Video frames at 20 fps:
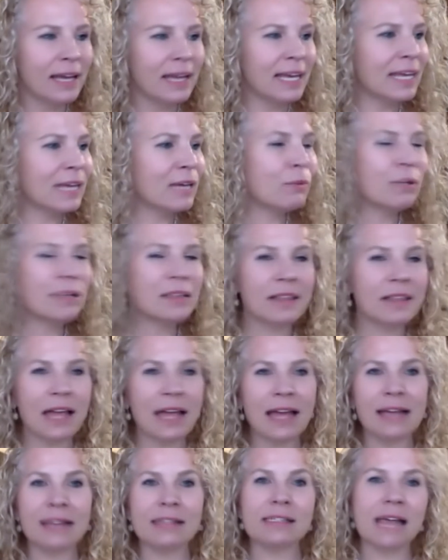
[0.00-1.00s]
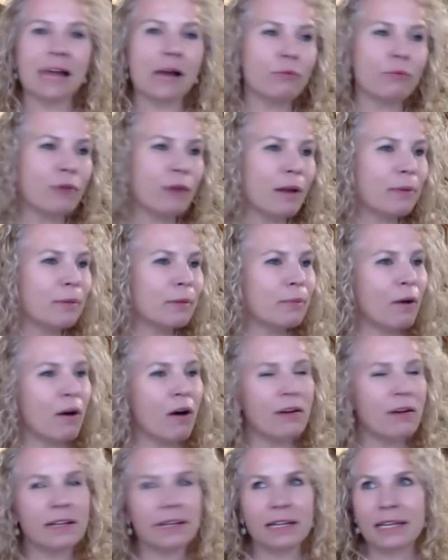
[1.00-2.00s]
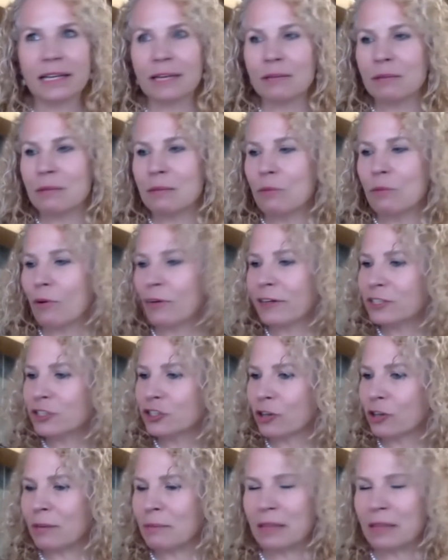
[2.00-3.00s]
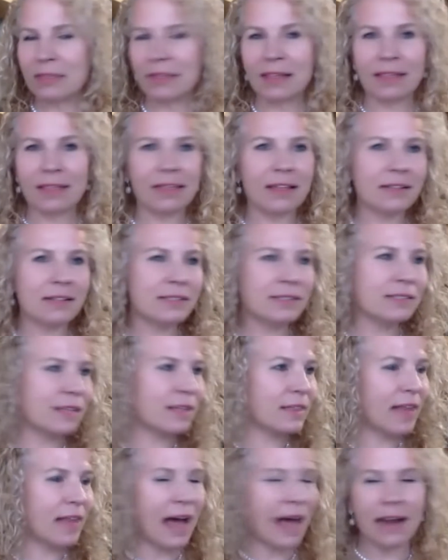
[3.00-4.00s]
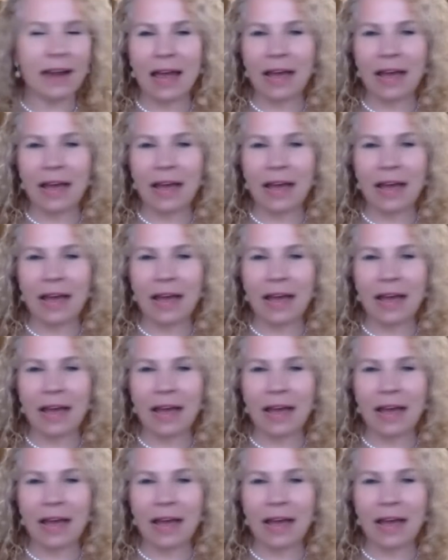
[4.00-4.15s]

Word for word: He would think, is that rubber ball going to give me more enjoyment than this and that?